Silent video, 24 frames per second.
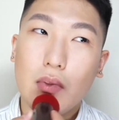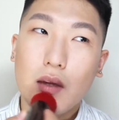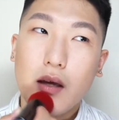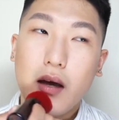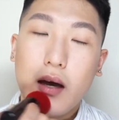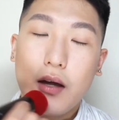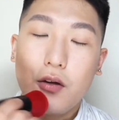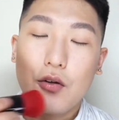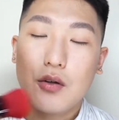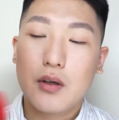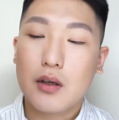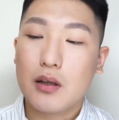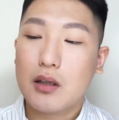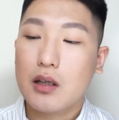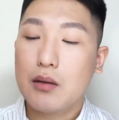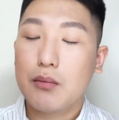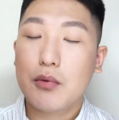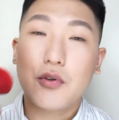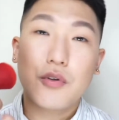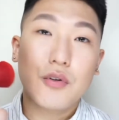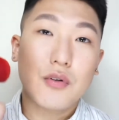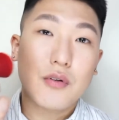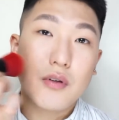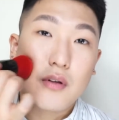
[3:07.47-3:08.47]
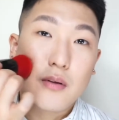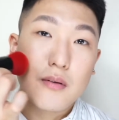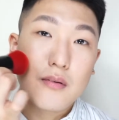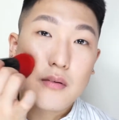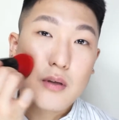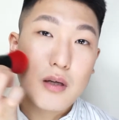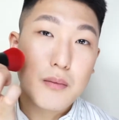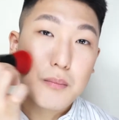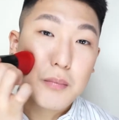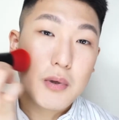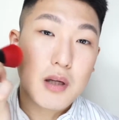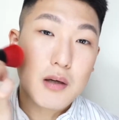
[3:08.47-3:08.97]
And you can even use a
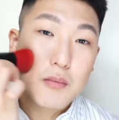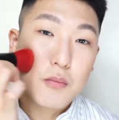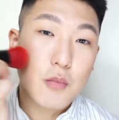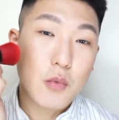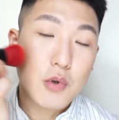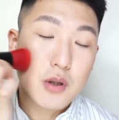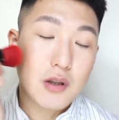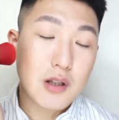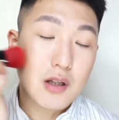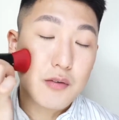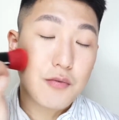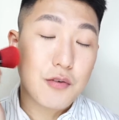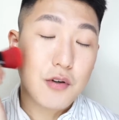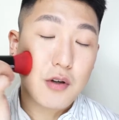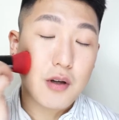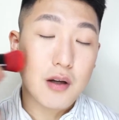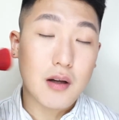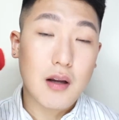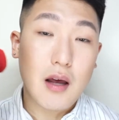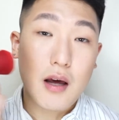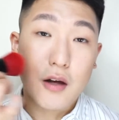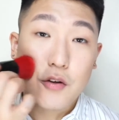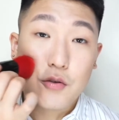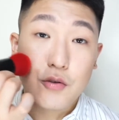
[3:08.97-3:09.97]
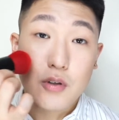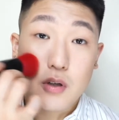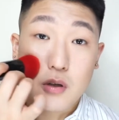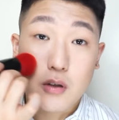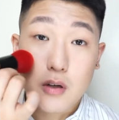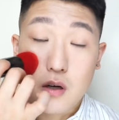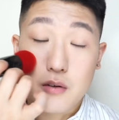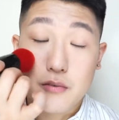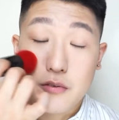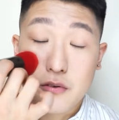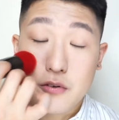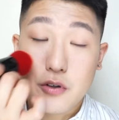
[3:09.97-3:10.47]
stippling motion if you need extra
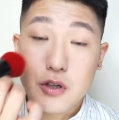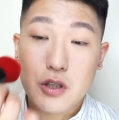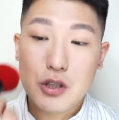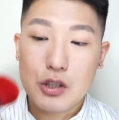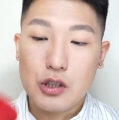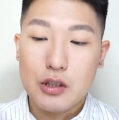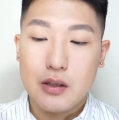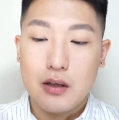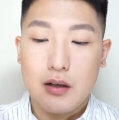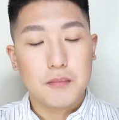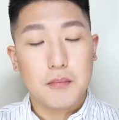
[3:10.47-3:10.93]
coverage.